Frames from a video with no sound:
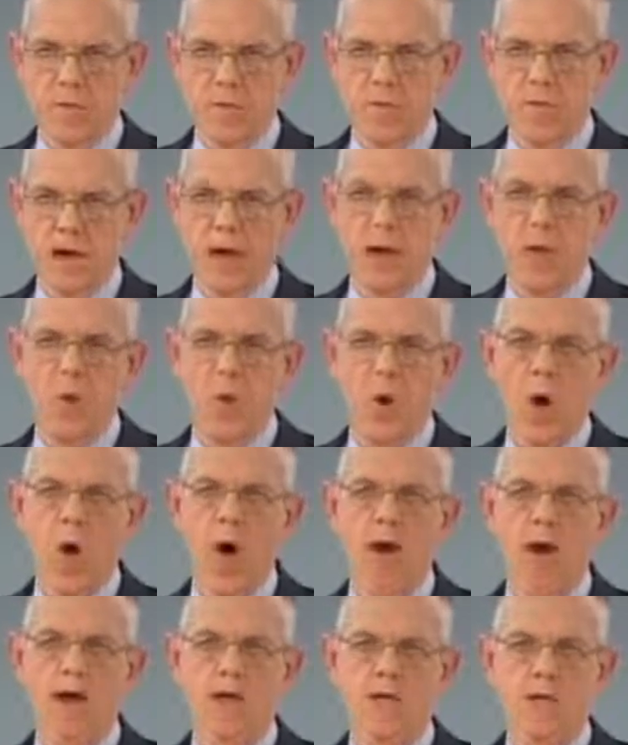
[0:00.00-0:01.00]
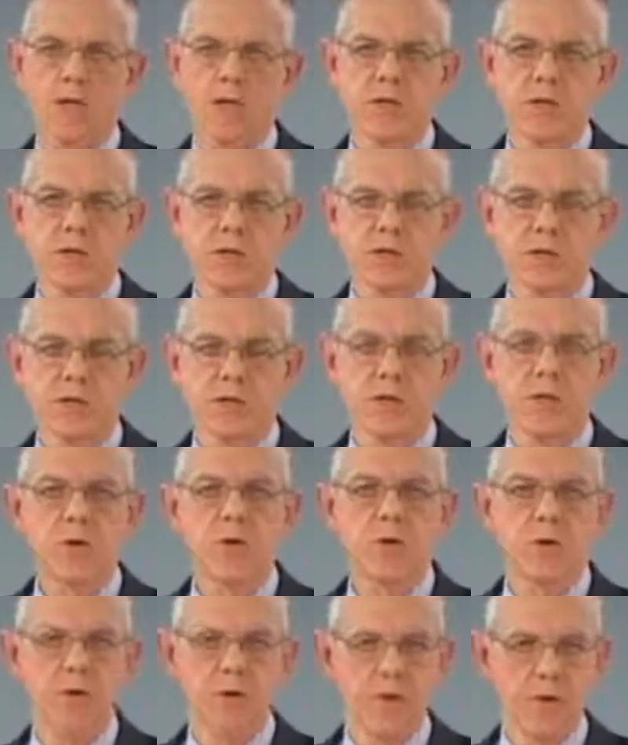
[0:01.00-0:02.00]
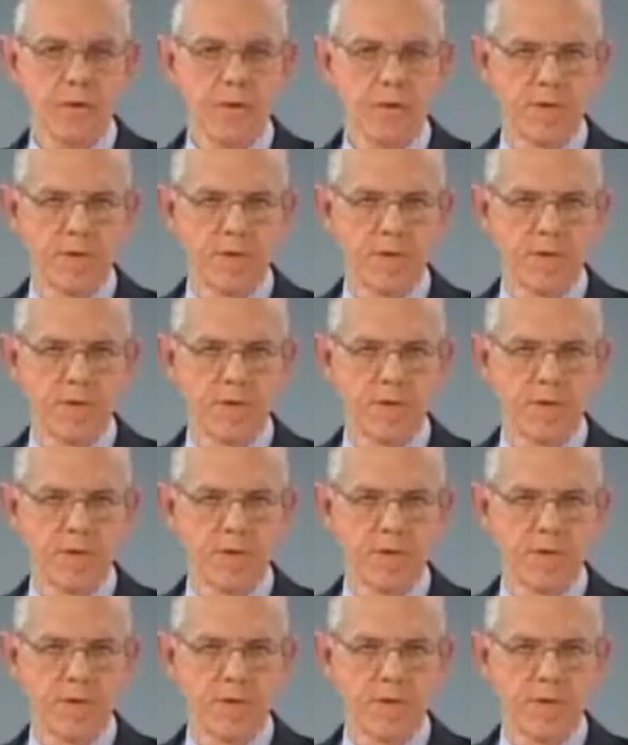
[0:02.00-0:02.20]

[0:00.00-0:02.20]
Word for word: by wise stewardship.